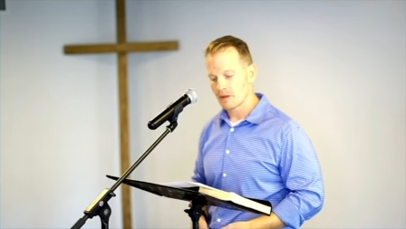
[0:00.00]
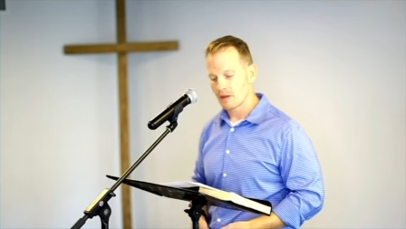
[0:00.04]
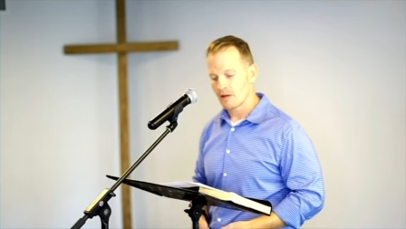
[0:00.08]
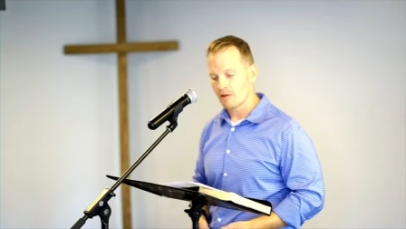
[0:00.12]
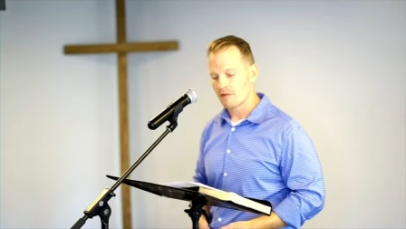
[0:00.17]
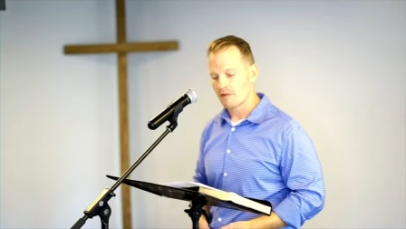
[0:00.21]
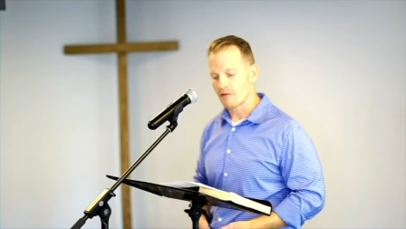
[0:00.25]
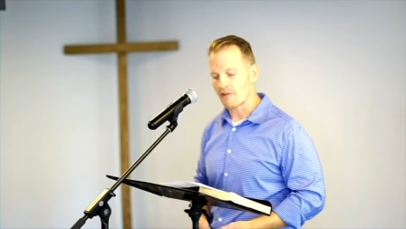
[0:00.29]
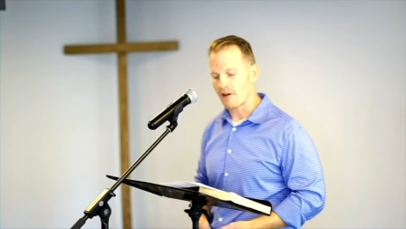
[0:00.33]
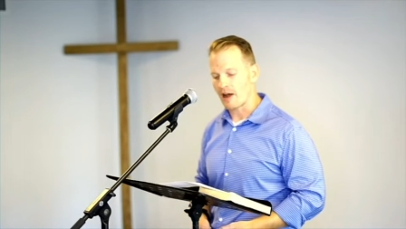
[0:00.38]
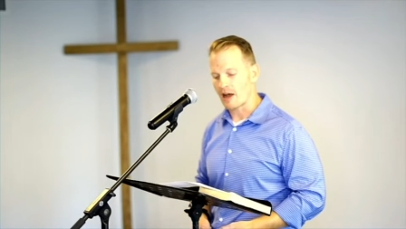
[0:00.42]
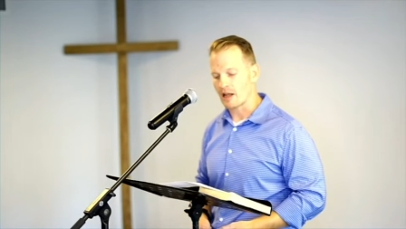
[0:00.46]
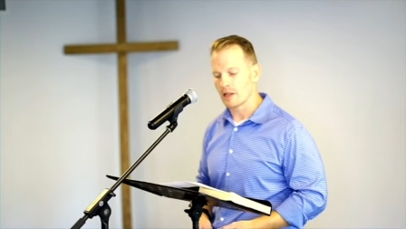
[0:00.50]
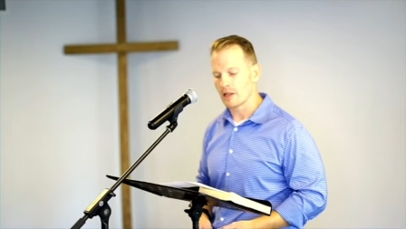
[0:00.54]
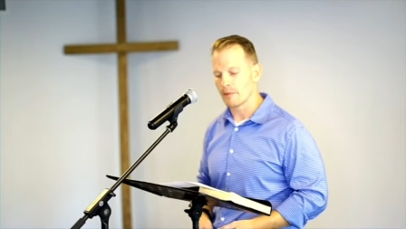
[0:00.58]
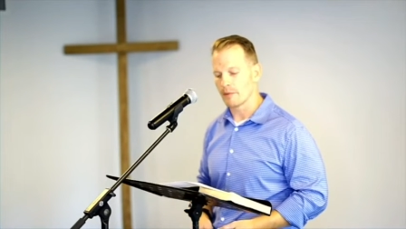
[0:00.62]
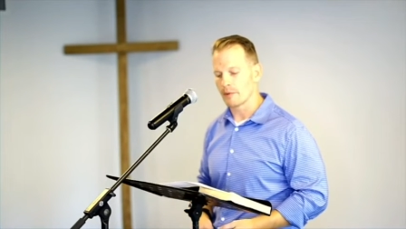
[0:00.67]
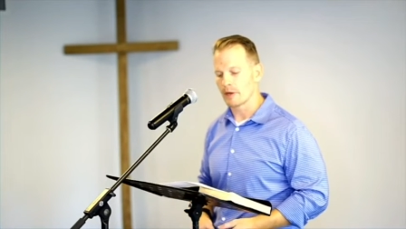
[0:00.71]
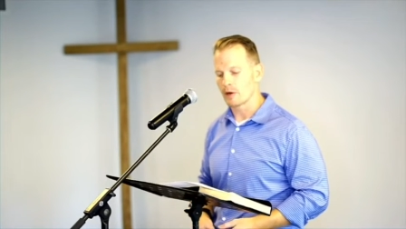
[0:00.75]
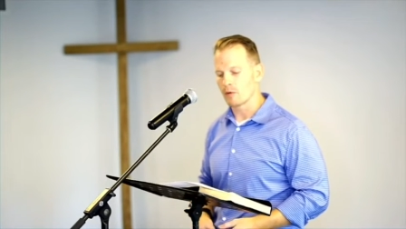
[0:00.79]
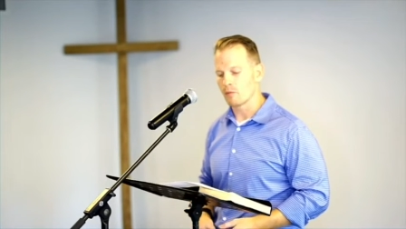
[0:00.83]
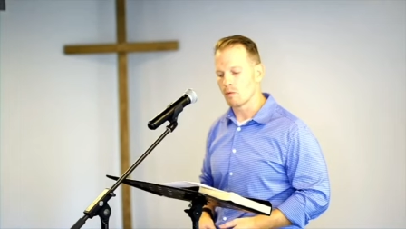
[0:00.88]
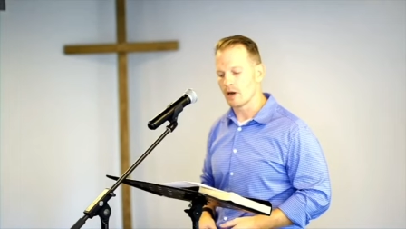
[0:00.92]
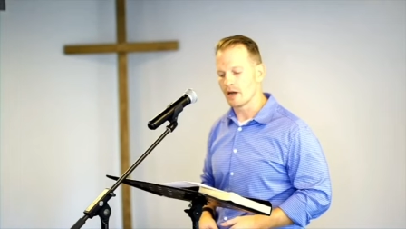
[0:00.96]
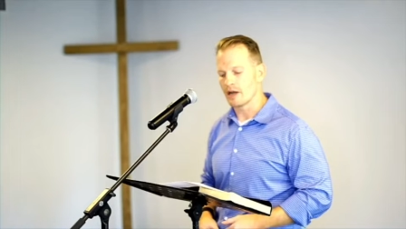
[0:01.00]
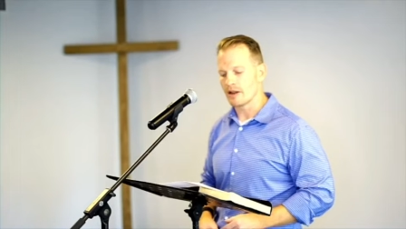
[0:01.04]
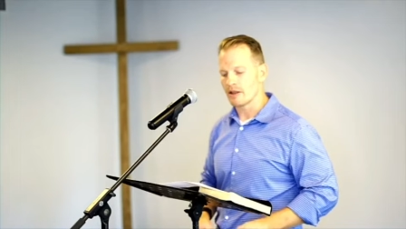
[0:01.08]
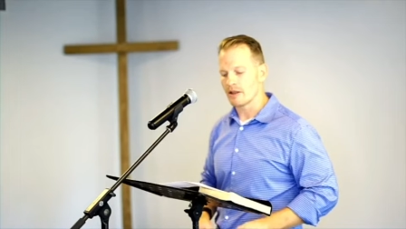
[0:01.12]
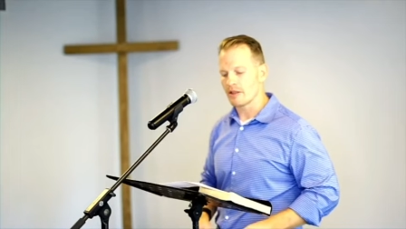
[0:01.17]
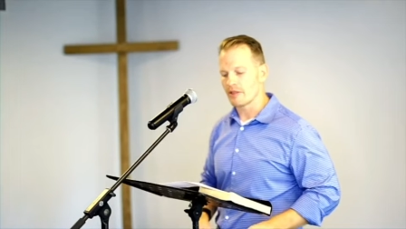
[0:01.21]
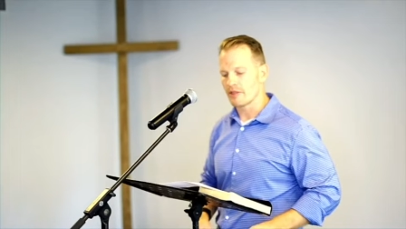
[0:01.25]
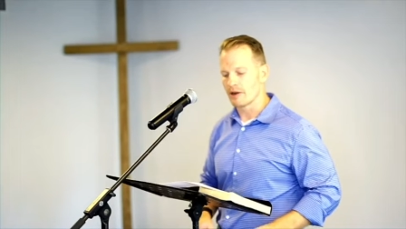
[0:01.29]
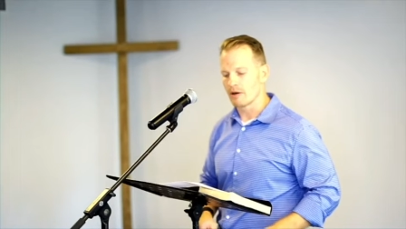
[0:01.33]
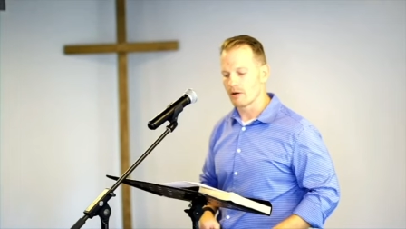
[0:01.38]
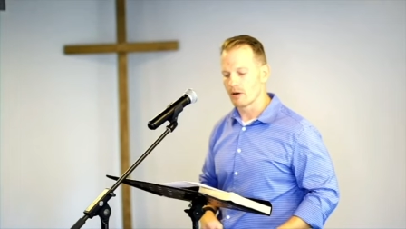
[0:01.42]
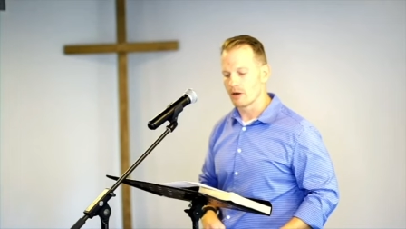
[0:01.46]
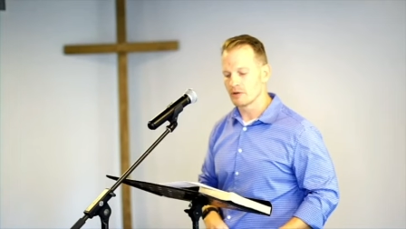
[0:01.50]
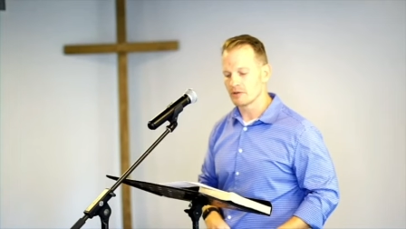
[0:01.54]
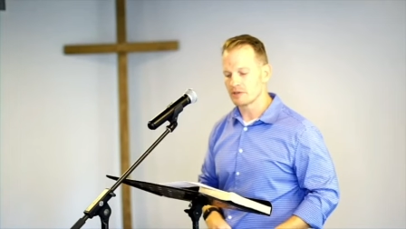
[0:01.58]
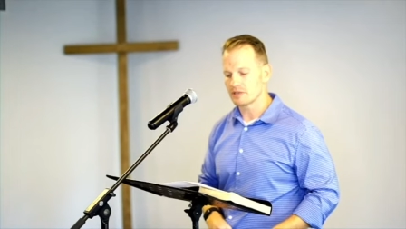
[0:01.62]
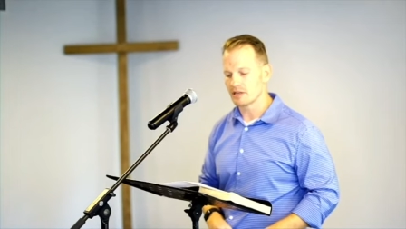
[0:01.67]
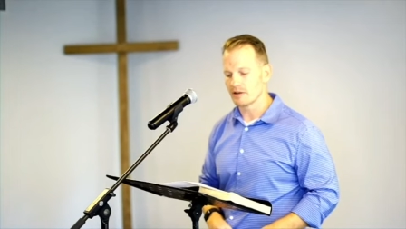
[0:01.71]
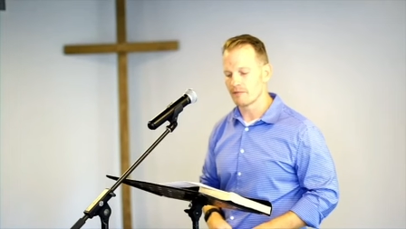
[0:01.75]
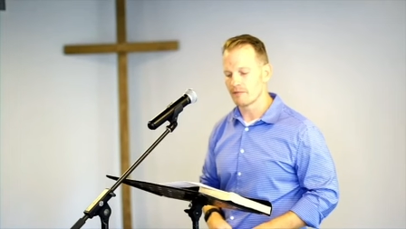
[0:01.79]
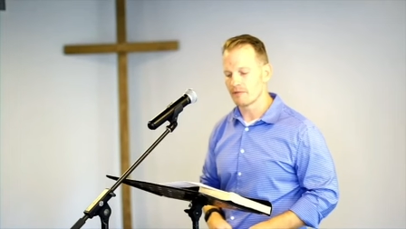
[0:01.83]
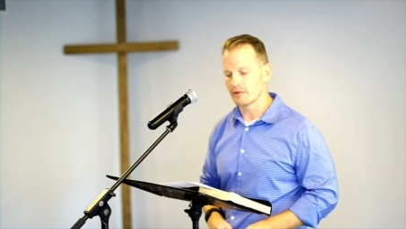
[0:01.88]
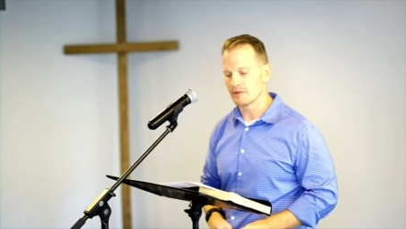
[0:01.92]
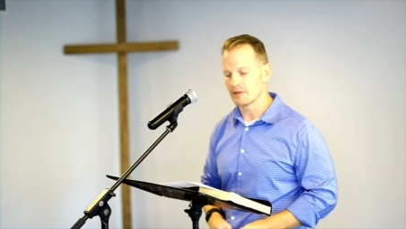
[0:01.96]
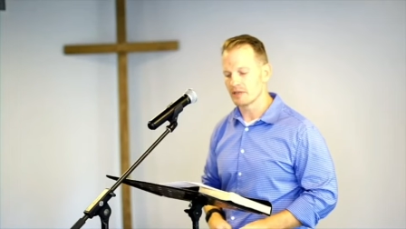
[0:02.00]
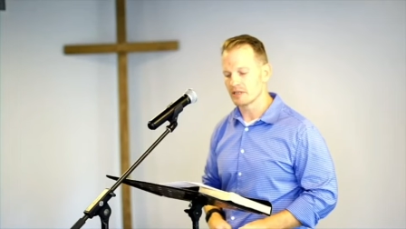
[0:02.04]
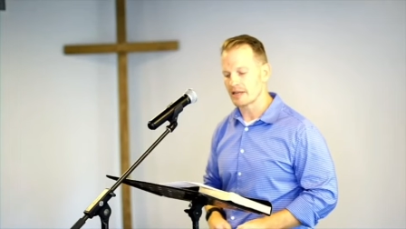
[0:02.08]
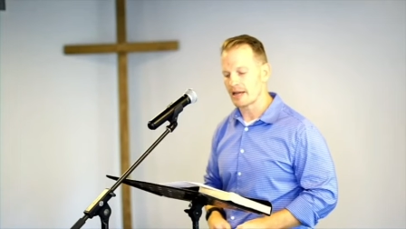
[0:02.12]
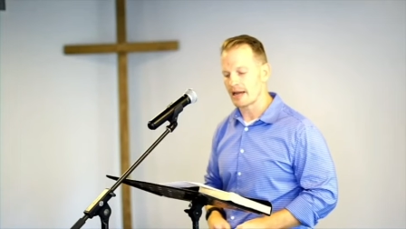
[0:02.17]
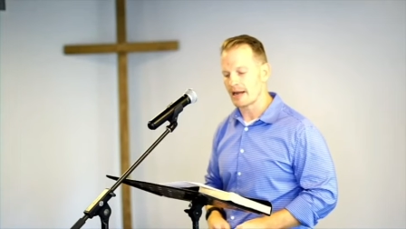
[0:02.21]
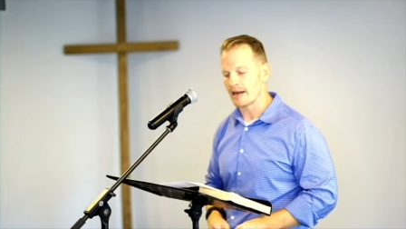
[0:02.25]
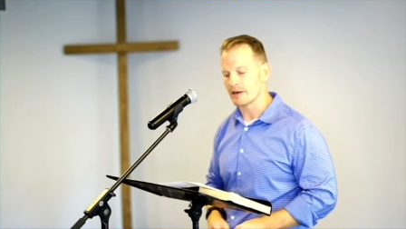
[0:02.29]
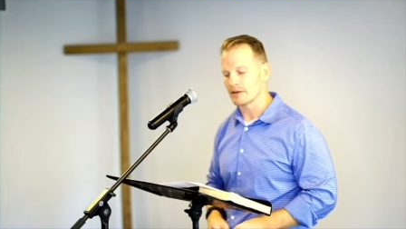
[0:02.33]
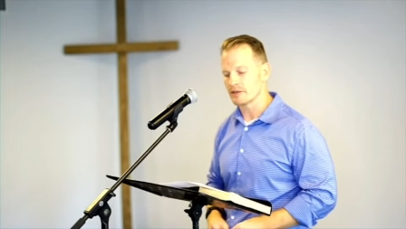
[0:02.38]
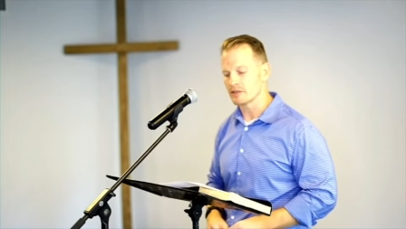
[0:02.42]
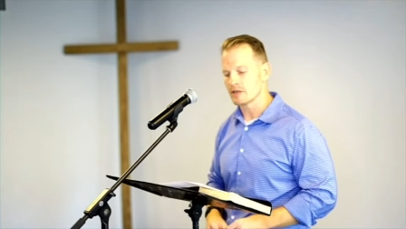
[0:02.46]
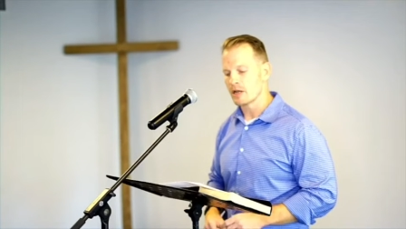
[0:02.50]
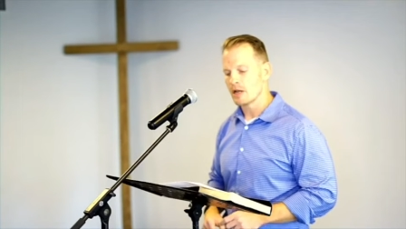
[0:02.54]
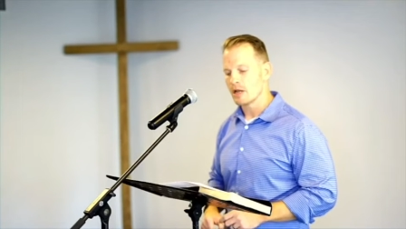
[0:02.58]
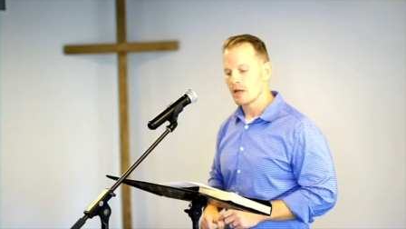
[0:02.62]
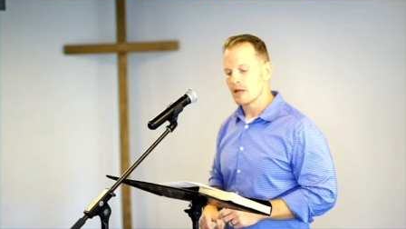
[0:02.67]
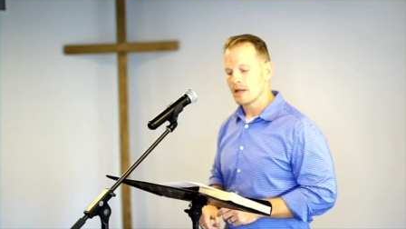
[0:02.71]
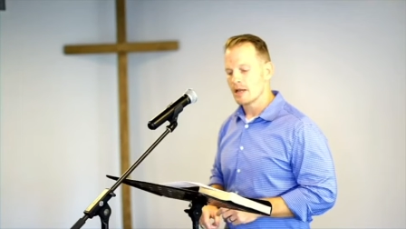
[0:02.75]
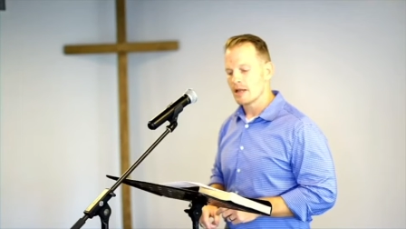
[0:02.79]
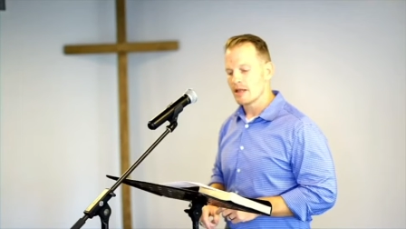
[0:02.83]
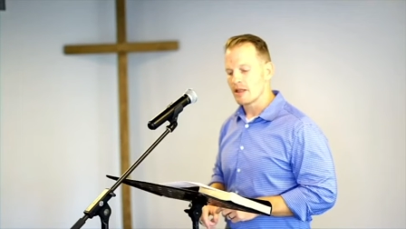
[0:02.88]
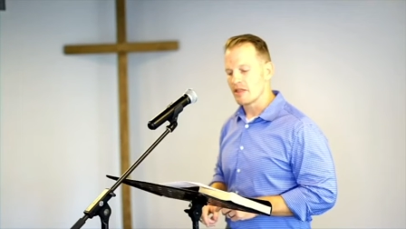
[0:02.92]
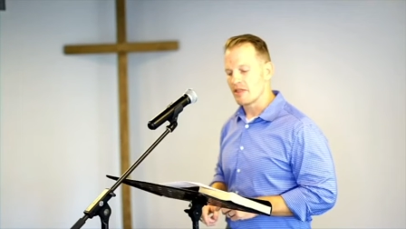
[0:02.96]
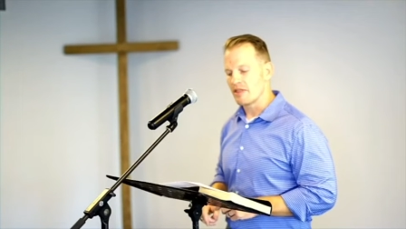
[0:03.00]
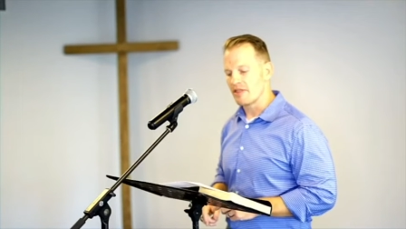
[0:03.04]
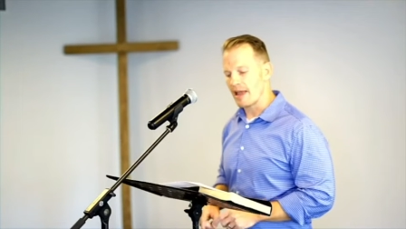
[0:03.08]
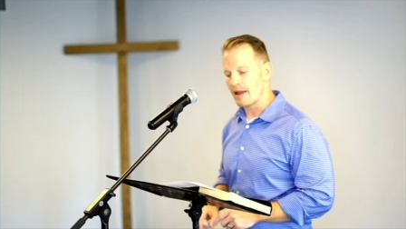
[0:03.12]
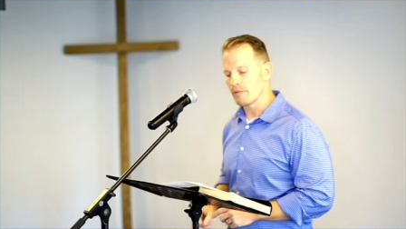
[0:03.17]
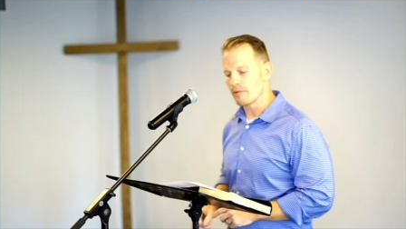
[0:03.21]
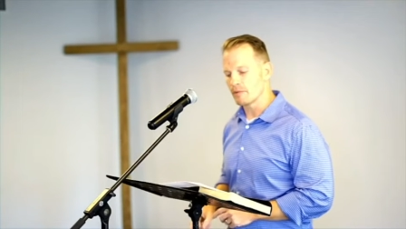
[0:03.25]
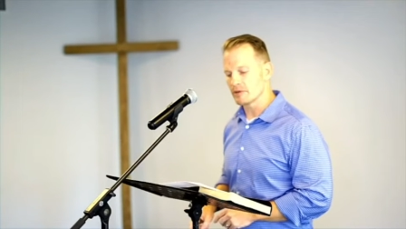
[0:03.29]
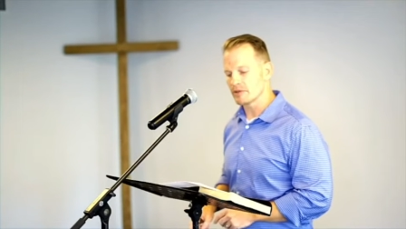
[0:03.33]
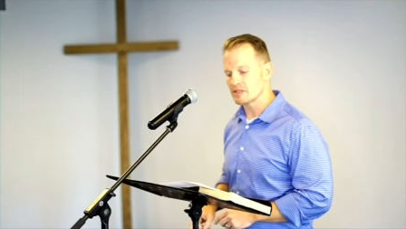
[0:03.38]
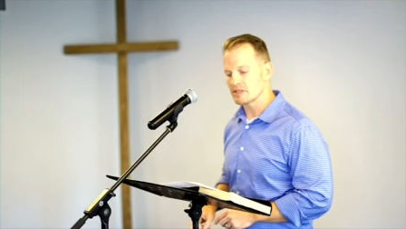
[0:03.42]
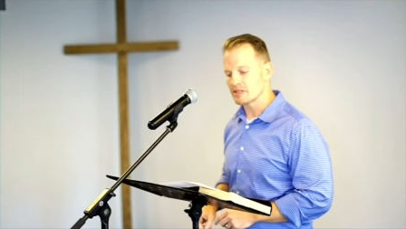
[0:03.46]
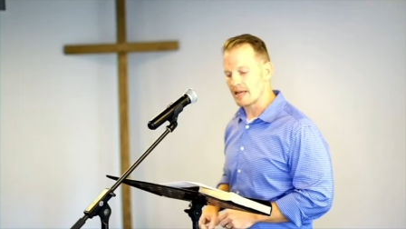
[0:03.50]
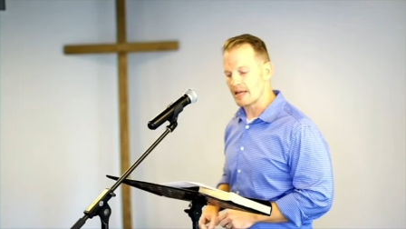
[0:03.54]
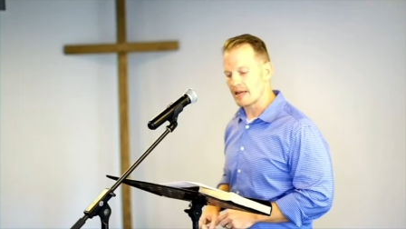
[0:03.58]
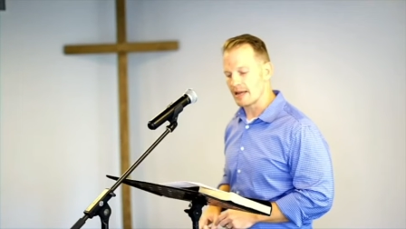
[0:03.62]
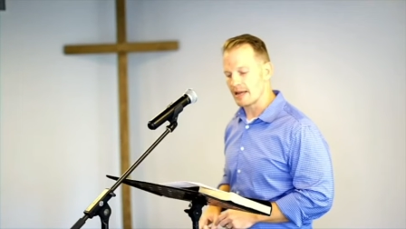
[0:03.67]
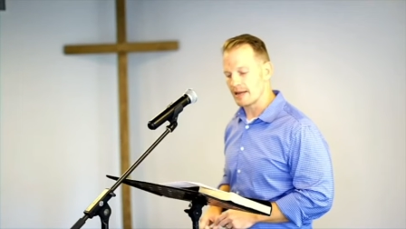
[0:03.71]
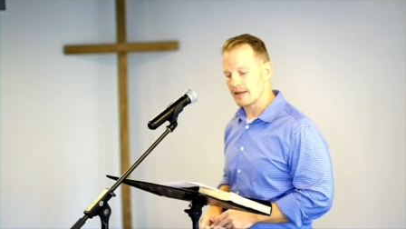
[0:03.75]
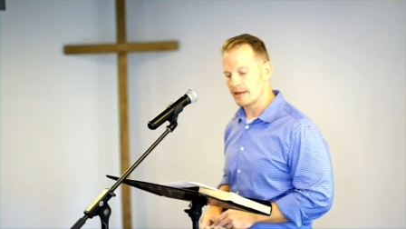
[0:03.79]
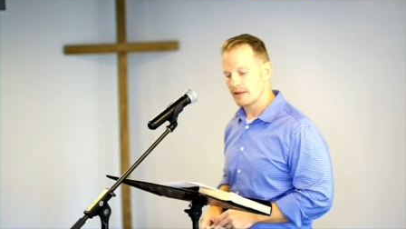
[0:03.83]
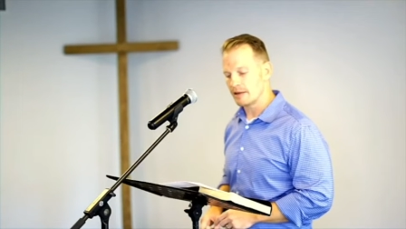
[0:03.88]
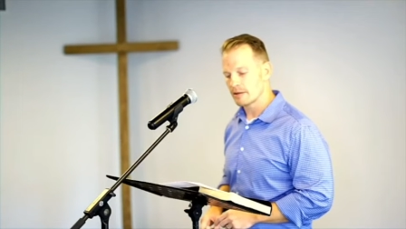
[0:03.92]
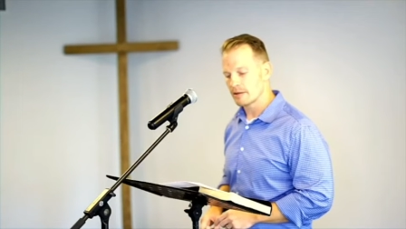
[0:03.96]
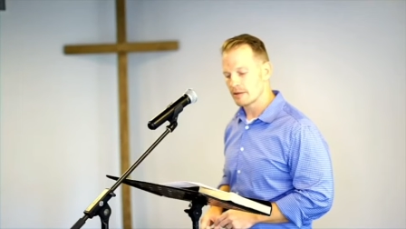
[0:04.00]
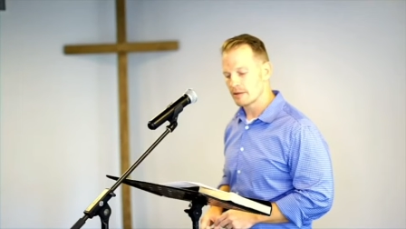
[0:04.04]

following what? Their own sinful desires. They will say,